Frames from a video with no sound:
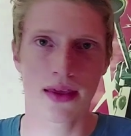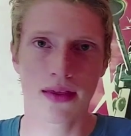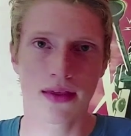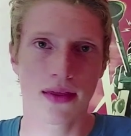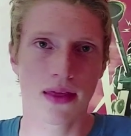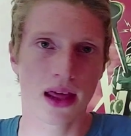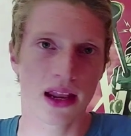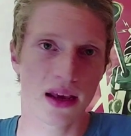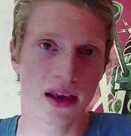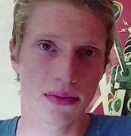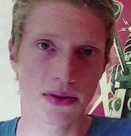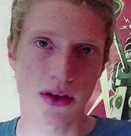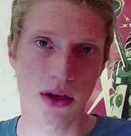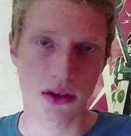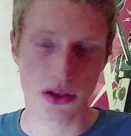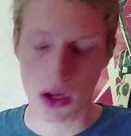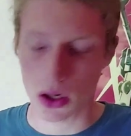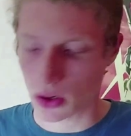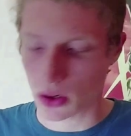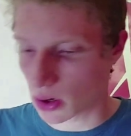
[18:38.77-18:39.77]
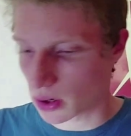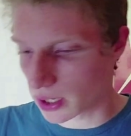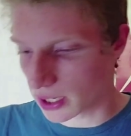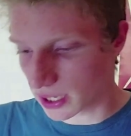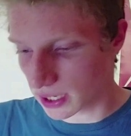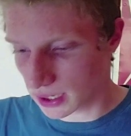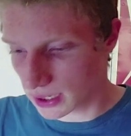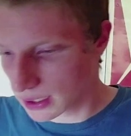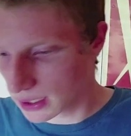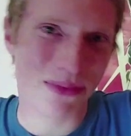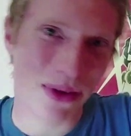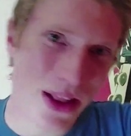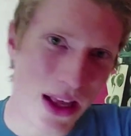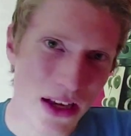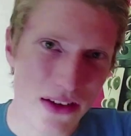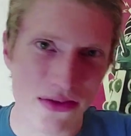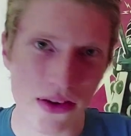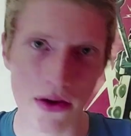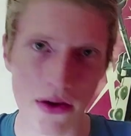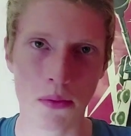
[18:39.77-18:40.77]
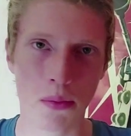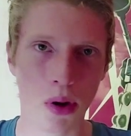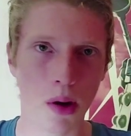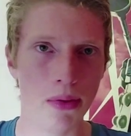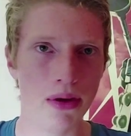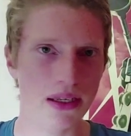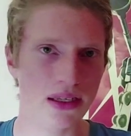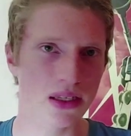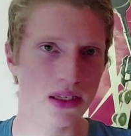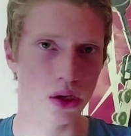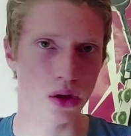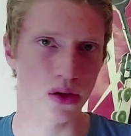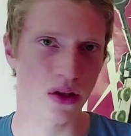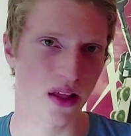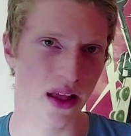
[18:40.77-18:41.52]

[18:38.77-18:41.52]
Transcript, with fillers: that episode's iconic. My least favourite, probably still the